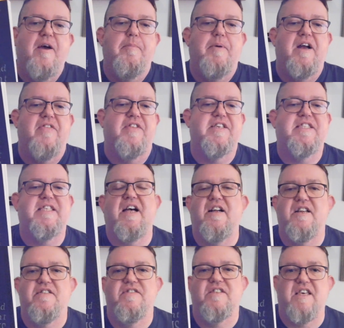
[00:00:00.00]
But The
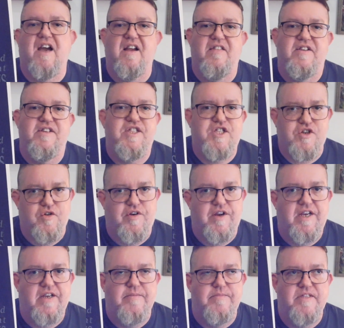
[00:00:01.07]
Sound of Silent
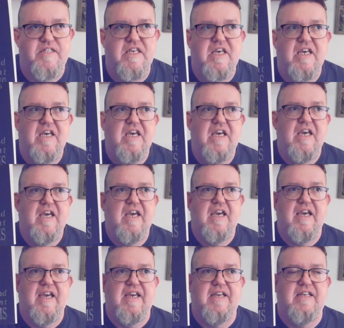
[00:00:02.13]
Screams
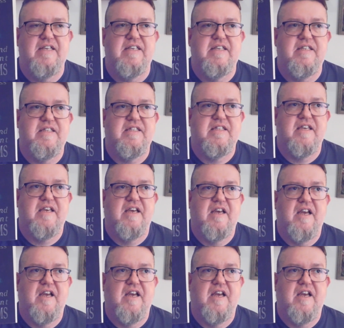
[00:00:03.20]
is